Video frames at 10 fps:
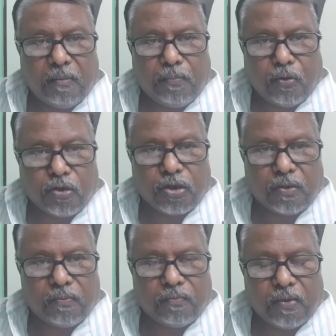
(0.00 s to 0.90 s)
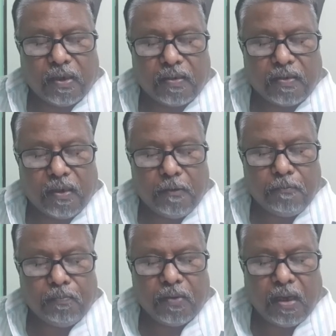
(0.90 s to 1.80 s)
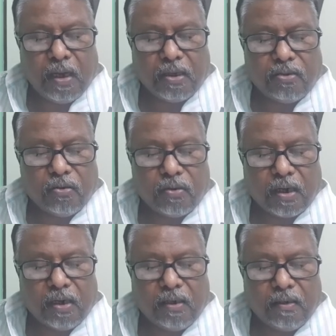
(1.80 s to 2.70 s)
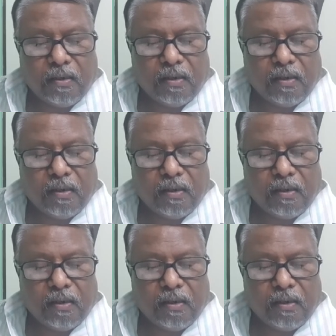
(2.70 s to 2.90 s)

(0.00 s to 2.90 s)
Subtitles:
portion, that is the exocrine